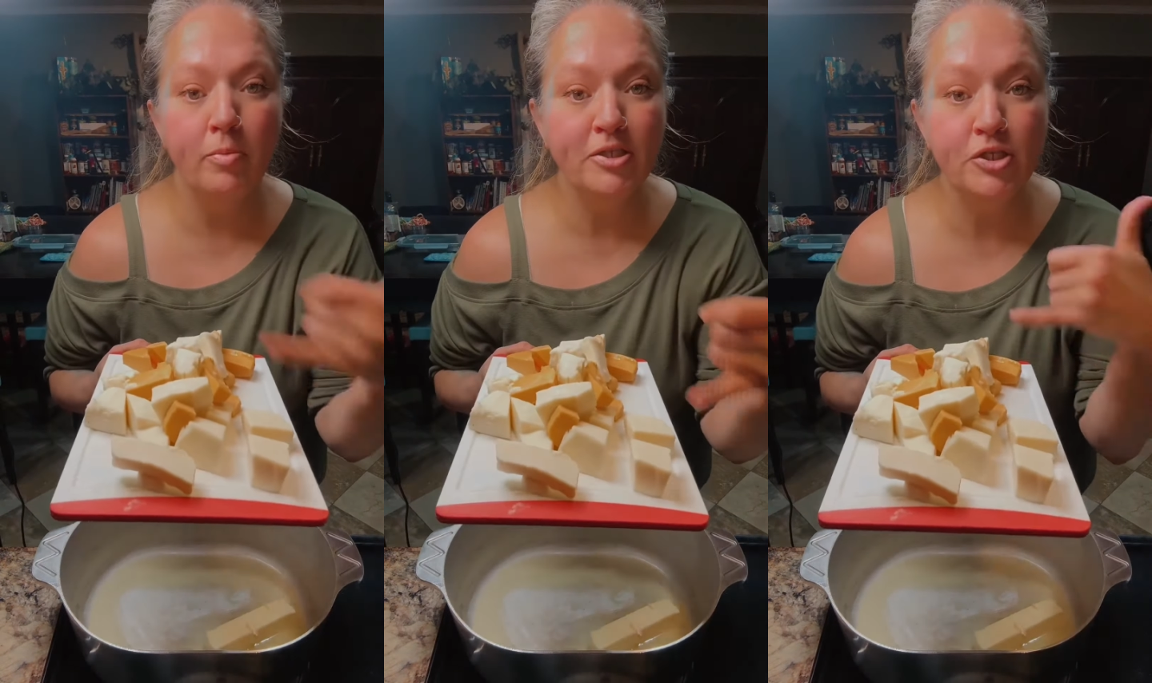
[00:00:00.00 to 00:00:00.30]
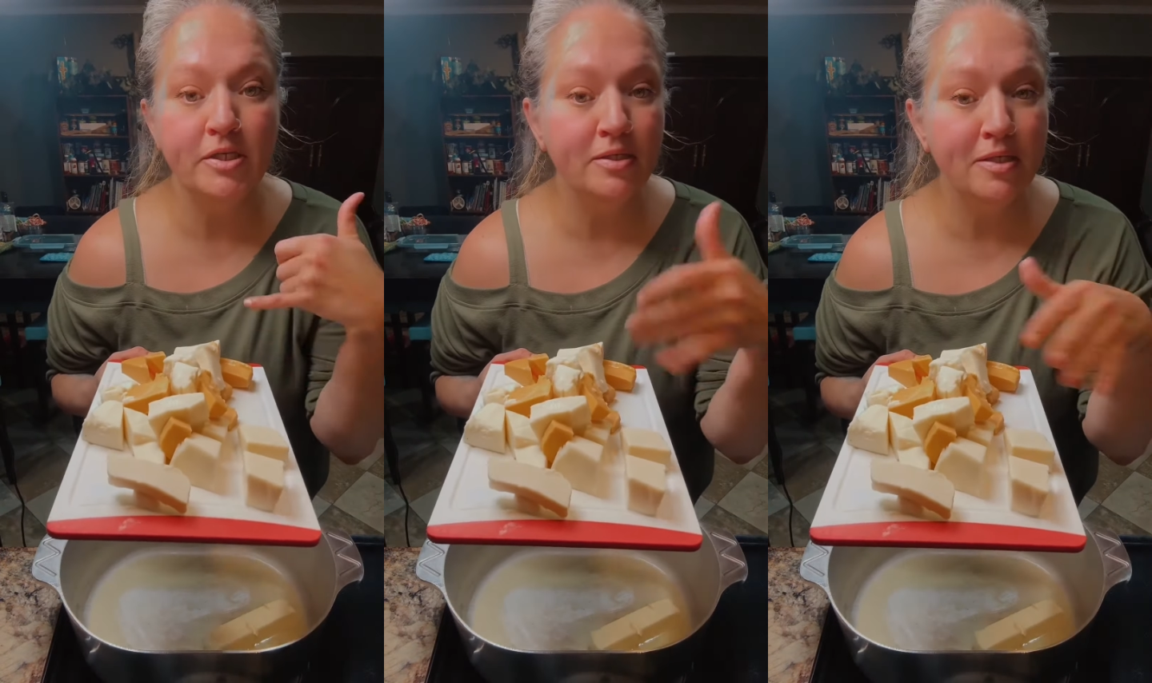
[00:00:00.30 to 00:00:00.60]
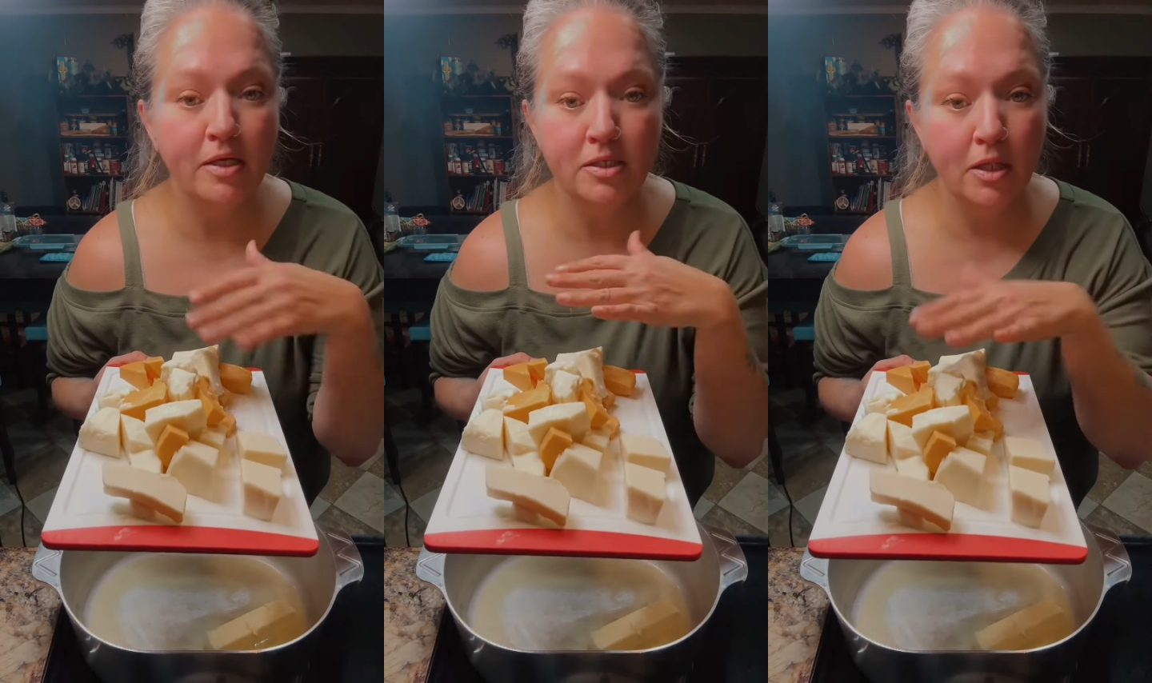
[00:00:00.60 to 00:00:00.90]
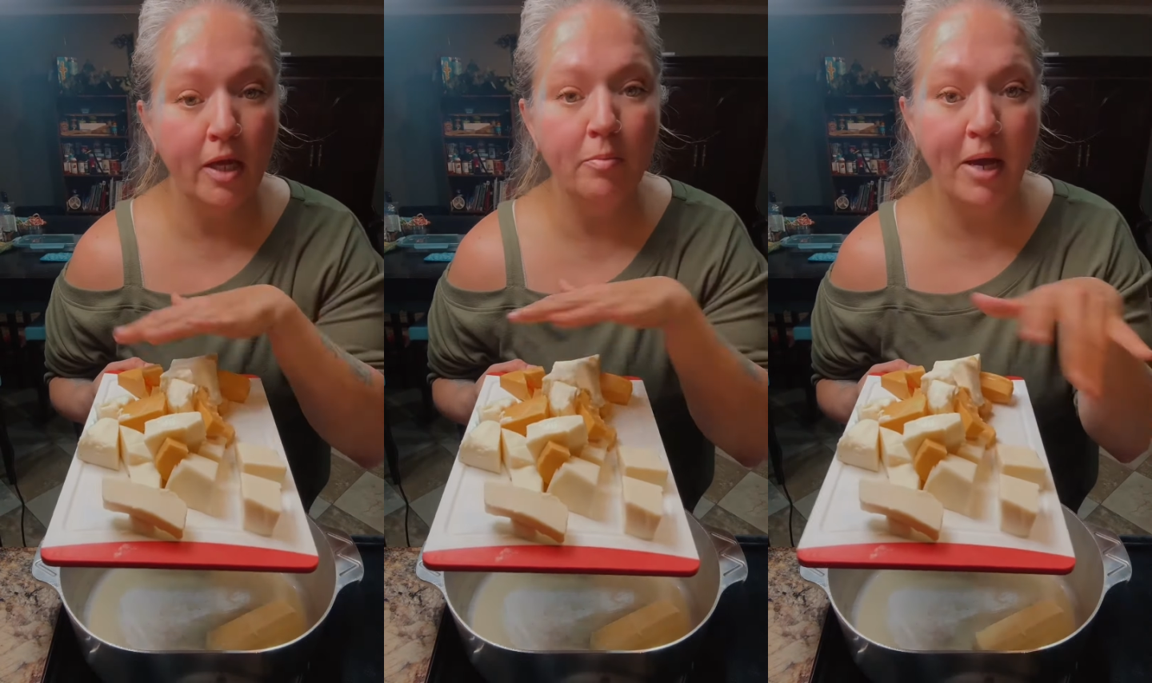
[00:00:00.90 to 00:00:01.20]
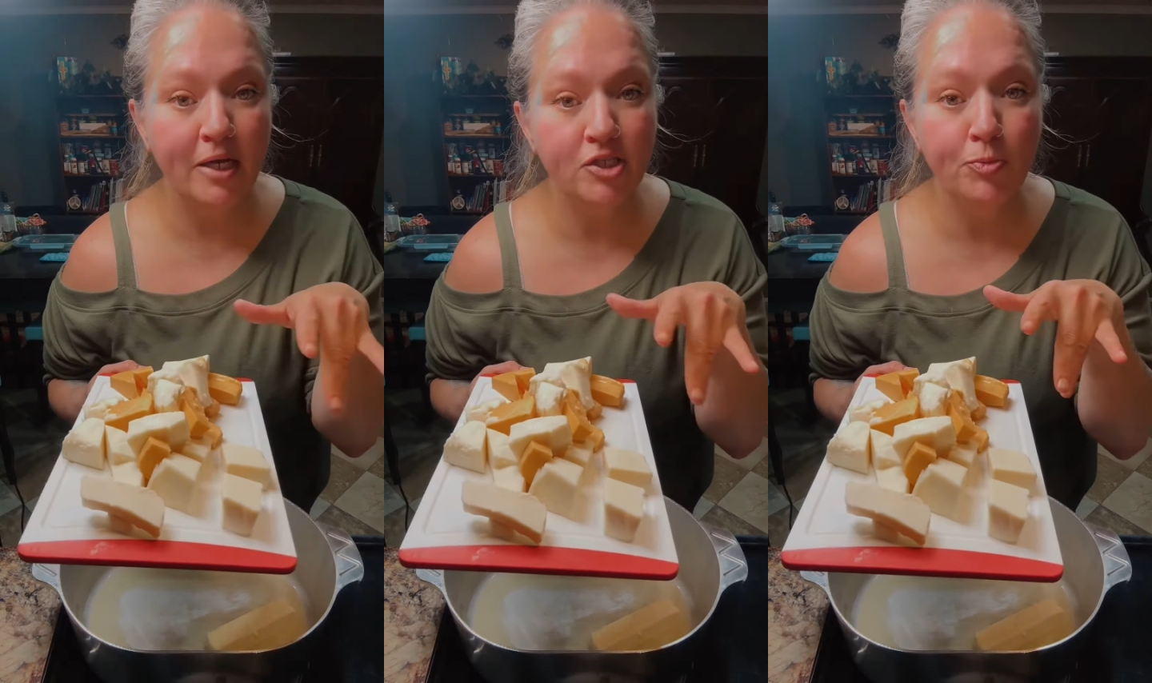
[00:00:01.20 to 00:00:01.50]
cheese into like
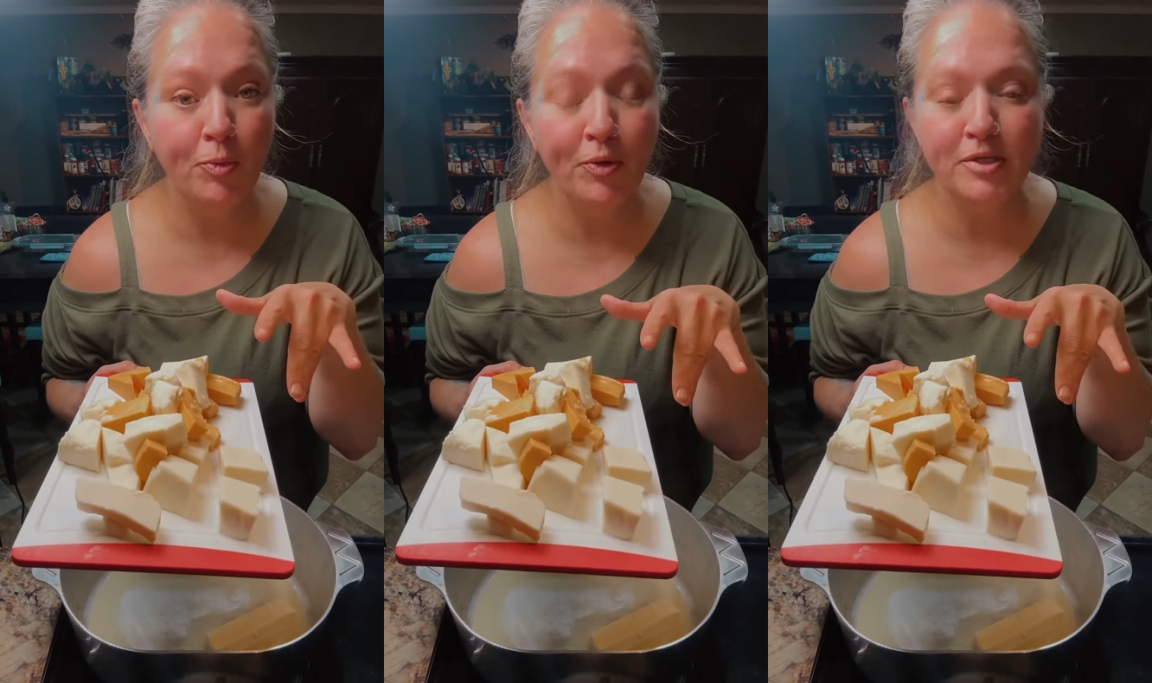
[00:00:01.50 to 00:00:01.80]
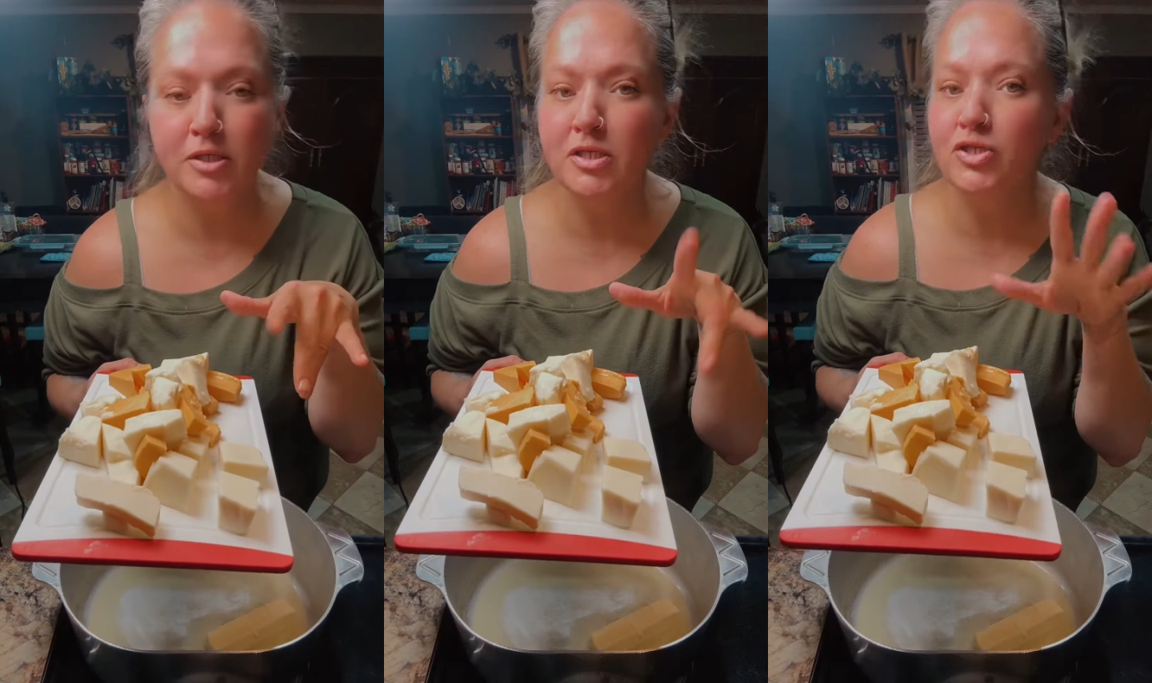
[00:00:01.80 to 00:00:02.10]
manageable pieces.